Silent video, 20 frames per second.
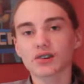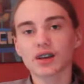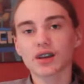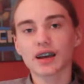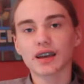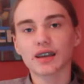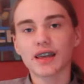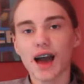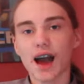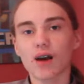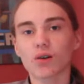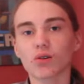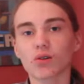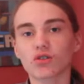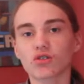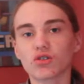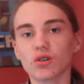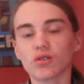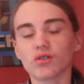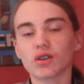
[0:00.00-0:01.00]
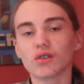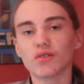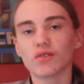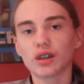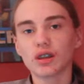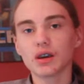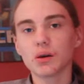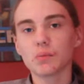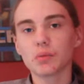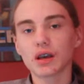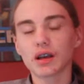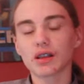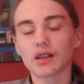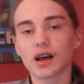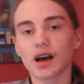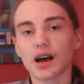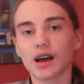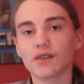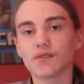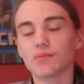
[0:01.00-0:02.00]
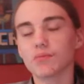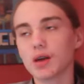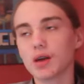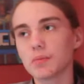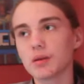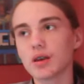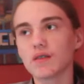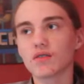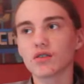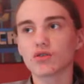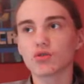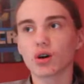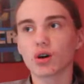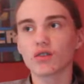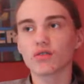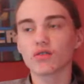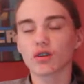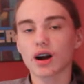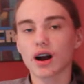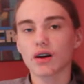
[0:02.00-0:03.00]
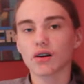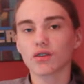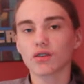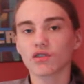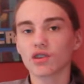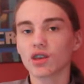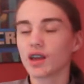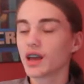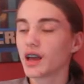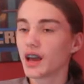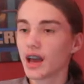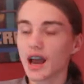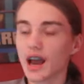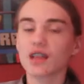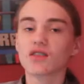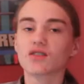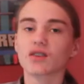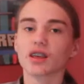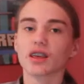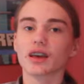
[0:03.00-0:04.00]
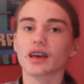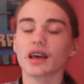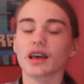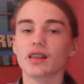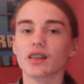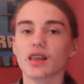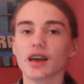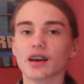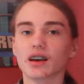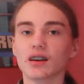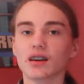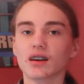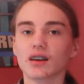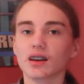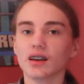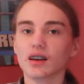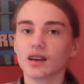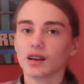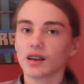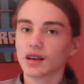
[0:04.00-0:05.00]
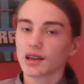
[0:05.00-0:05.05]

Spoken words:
after like an hour or two of the video being live, maybe even 24 hours, it's gonna get like